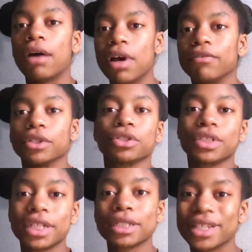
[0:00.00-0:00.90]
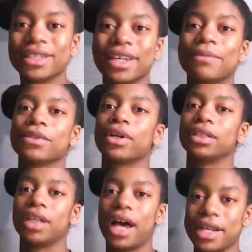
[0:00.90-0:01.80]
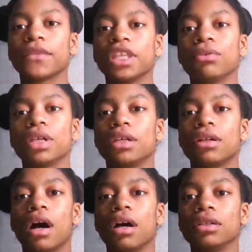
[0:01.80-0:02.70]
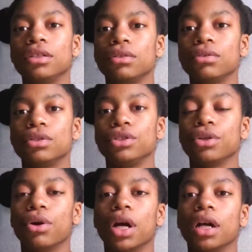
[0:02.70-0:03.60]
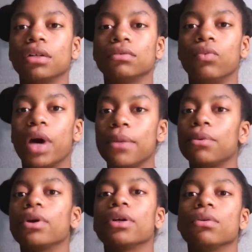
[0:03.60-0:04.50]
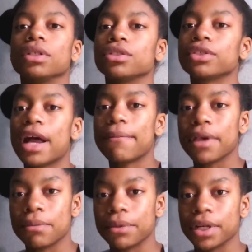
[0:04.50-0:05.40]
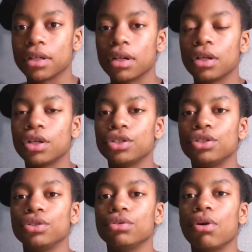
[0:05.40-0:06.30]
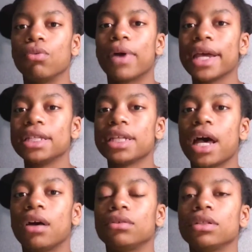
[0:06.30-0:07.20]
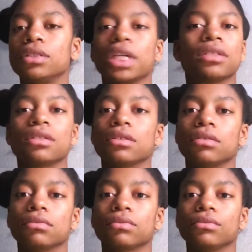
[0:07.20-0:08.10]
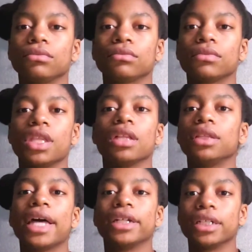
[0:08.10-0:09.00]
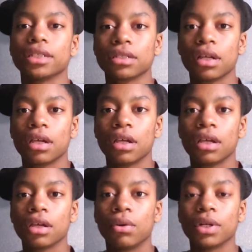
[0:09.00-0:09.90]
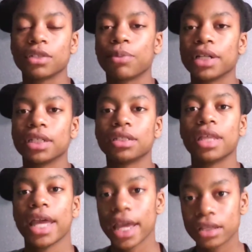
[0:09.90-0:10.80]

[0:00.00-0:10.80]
However, since exams are online, you can use your whiteboard or scrap paper to write down just the letters corresponding to the